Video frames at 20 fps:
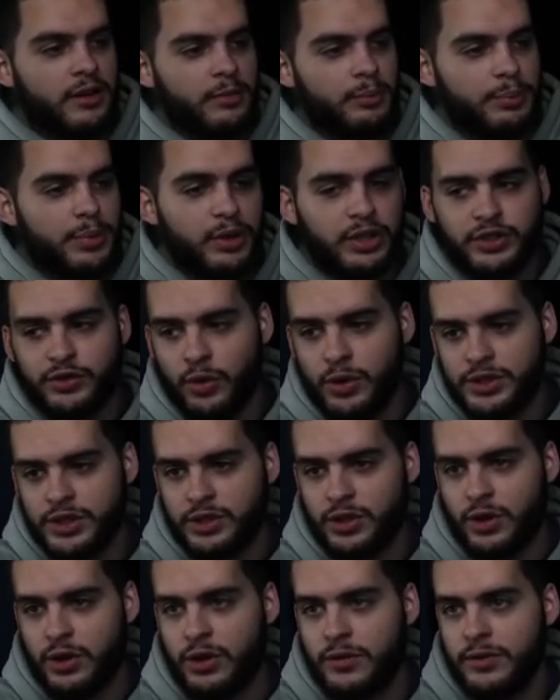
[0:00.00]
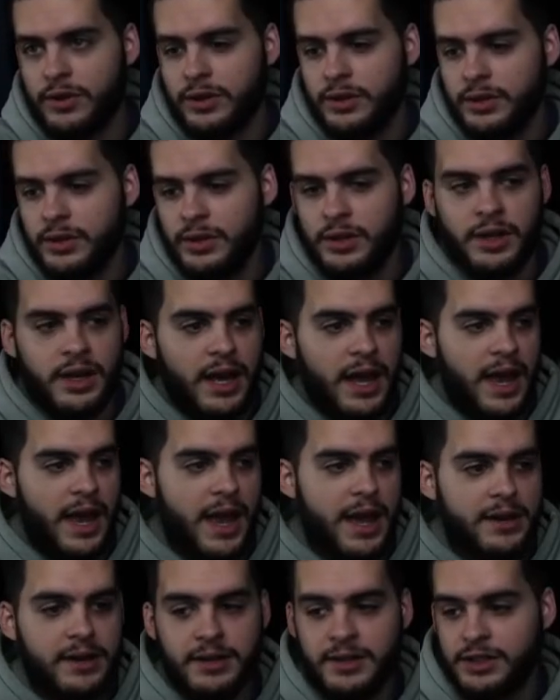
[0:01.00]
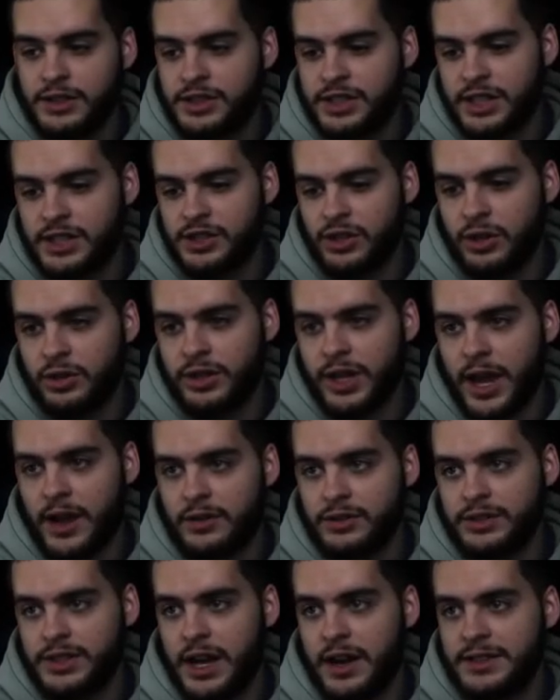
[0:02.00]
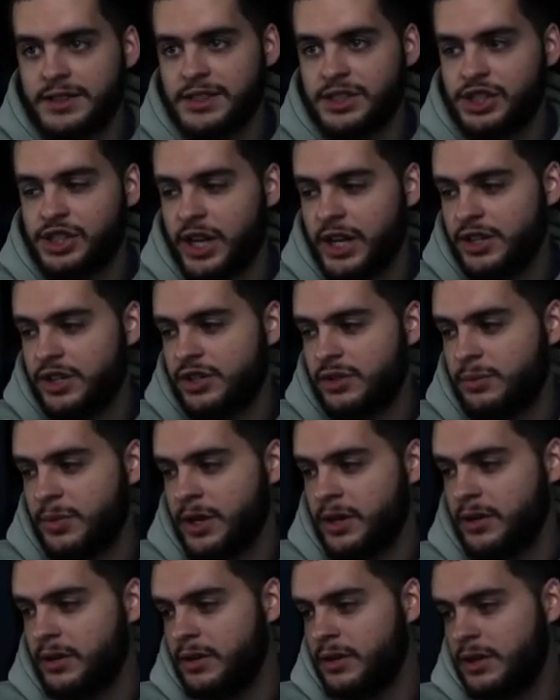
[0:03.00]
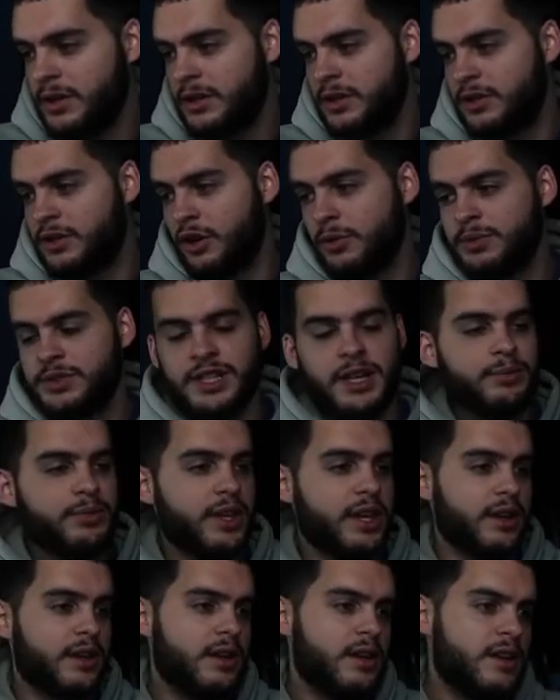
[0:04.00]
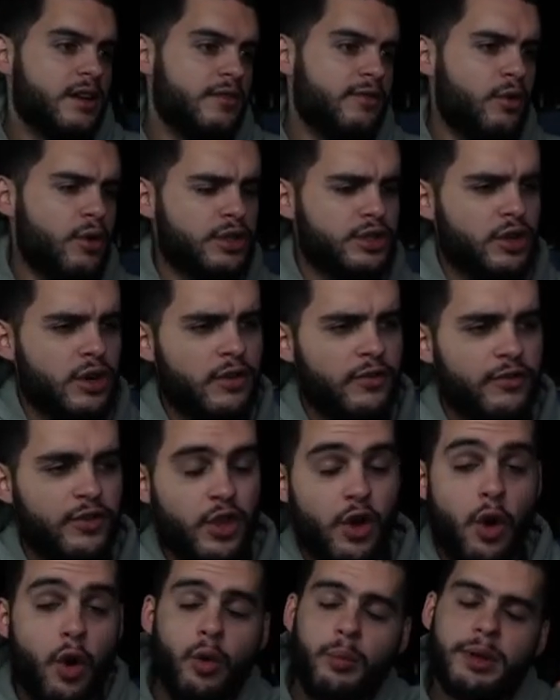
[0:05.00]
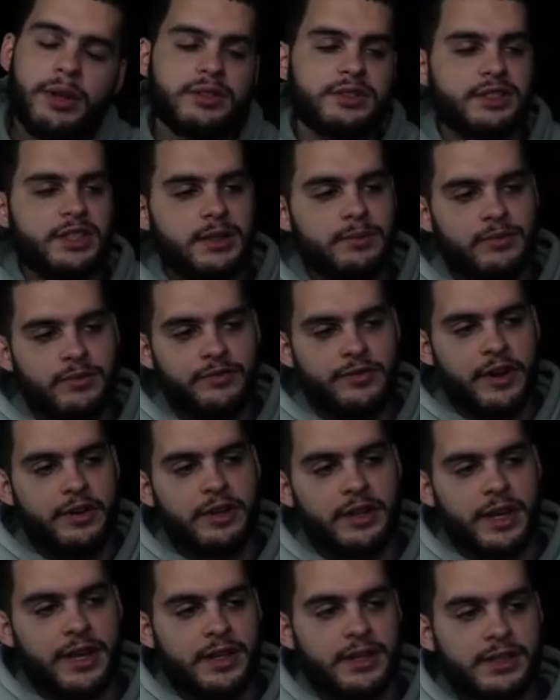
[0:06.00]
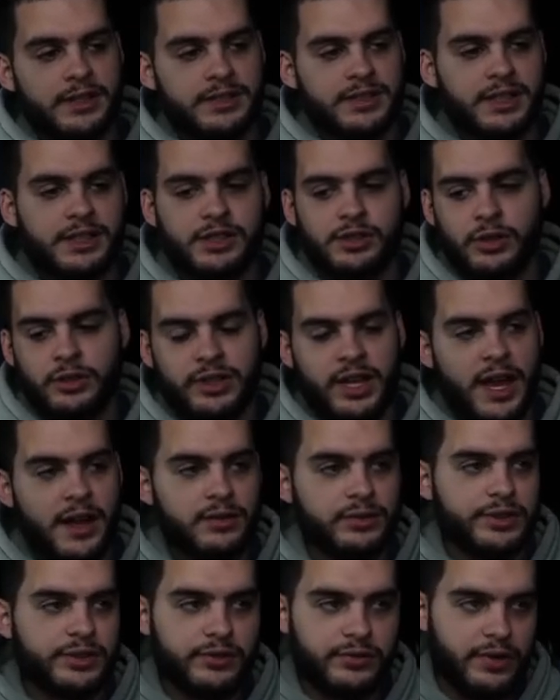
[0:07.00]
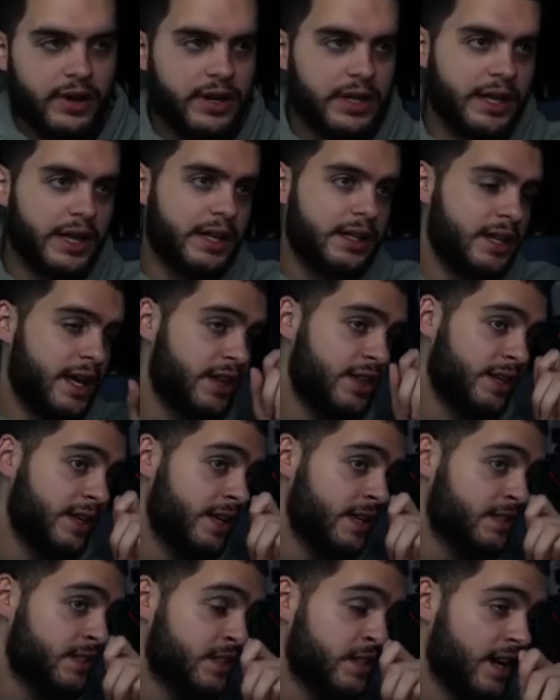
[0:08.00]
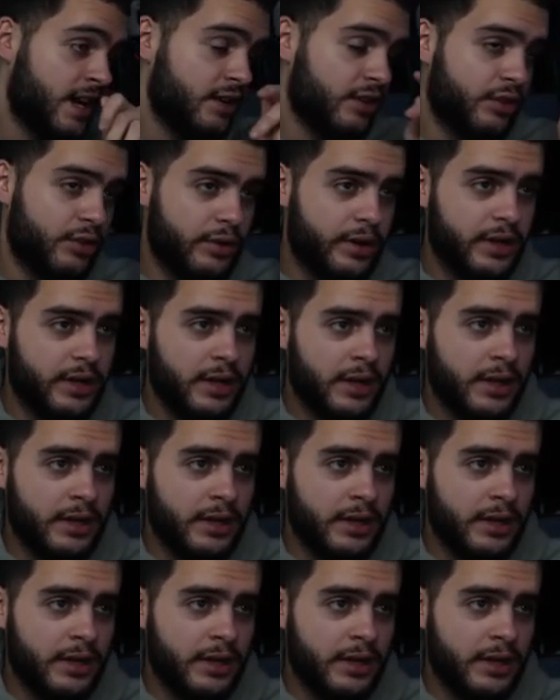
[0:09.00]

Bills forced a turnover and six solo tackles. Now, has this changed from here? Nope, same thing. Forced turnover for the whole Bills team, very likely. Six solo tackles, very likely. I think he gets to ninety-three.